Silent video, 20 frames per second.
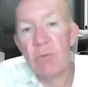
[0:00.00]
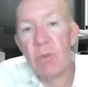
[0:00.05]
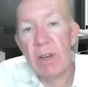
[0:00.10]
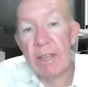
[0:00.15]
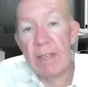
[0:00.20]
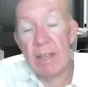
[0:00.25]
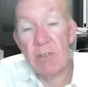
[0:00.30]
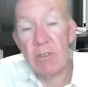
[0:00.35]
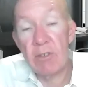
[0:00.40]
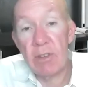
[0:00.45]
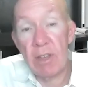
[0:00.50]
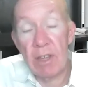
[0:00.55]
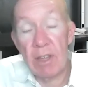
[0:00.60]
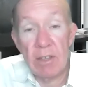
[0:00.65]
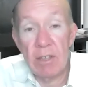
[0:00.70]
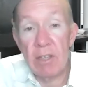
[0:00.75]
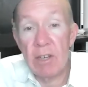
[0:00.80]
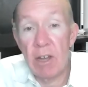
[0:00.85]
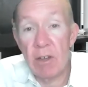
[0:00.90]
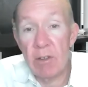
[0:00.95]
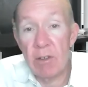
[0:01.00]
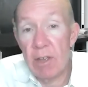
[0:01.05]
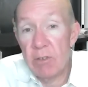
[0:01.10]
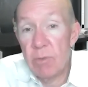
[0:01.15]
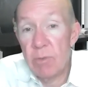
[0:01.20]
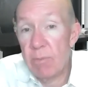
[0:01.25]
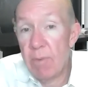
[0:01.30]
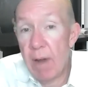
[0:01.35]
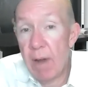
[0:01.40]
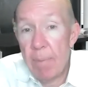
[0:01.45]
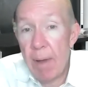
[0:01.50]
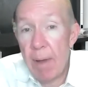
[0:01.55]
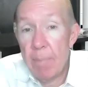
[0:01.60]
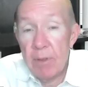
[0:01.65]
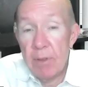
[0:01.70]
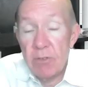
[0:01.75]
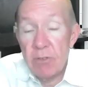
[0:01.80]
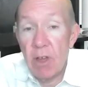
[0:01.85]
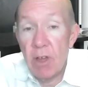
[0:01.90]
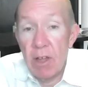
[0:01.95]
really is it, you know as we wrap up
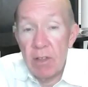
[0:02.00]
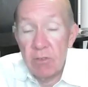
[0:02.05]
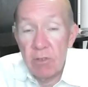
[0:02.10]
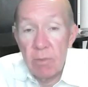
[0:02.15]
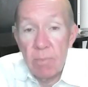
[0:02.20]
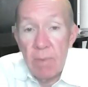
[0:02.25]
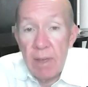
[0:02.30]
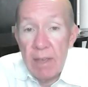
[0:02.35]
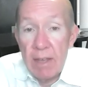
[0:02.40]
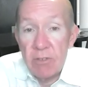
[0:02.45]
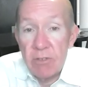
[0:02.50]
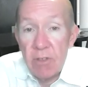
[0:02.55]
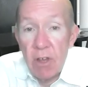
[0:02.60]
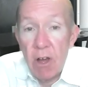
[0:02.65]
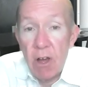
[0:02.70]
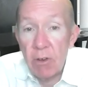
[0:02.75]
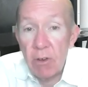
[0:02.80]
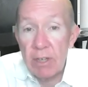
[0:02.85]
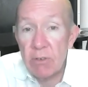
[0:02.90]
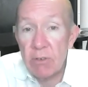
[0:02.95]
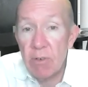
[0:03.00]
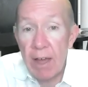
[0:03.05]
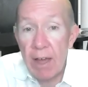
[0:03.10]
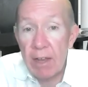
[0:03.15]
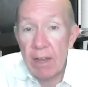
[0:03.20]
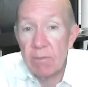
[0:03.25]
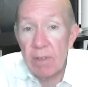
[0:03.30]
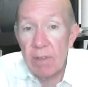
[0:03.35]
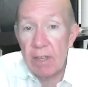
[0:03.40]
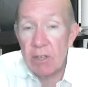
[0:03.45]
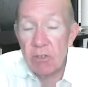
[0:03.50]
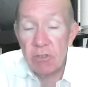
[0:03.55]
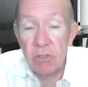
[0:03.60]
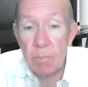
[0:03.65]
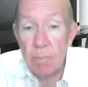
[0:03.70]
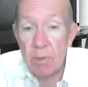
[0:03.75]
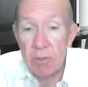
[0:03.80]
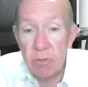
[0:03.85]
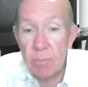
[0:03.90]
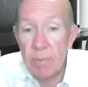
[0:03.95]
it's the, to me it's the holy grail of
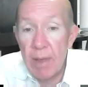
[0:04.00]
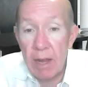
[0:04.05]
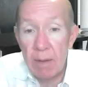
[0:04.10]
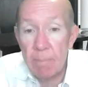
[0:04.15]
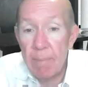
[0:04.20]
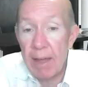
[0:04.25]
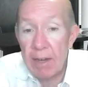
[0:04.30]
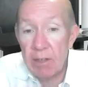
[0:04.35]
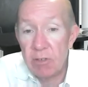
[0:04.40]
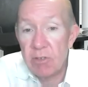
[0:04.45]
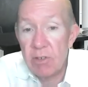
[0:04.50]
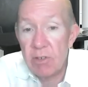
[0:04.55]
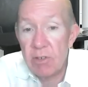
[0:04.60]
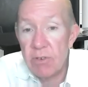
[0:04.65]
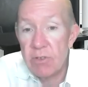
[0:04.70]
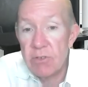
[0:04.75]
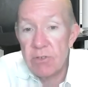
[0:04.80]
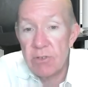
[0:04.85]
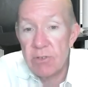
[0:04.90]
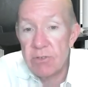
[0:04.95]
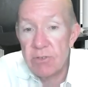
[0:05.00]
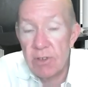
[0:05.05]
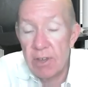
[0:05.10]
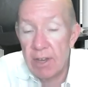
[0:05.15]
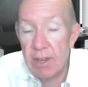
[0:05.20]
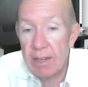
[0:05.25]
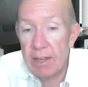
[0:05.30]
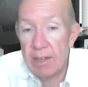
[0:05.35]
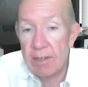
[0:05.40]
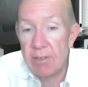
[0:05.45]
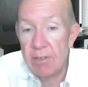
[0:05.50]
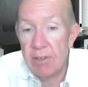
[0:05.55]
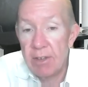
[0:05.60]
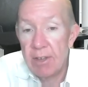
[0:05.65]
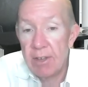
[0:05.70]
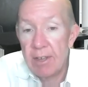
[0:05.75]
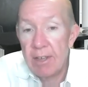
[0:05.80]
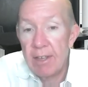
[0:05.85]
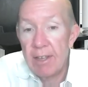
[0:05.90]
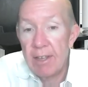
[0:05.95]
leadership is to be able to manage differences and yeah